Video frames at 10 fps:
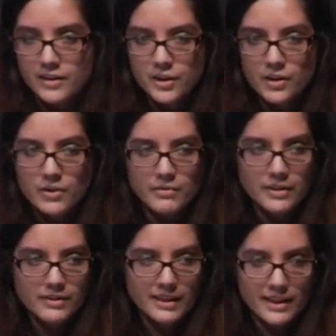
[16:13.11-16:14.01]
go
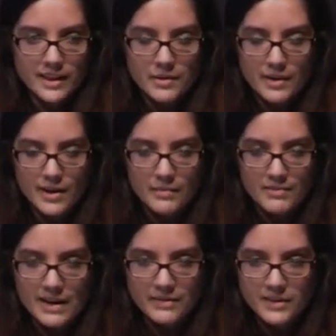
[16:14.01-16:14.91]
nearly anywhere
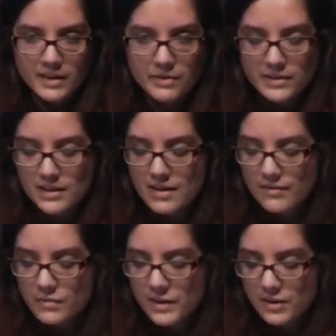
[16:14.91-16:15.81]
without the use of
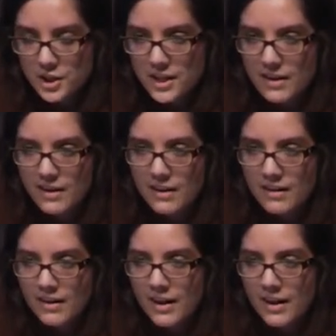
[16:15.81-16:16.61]
a wheelchair.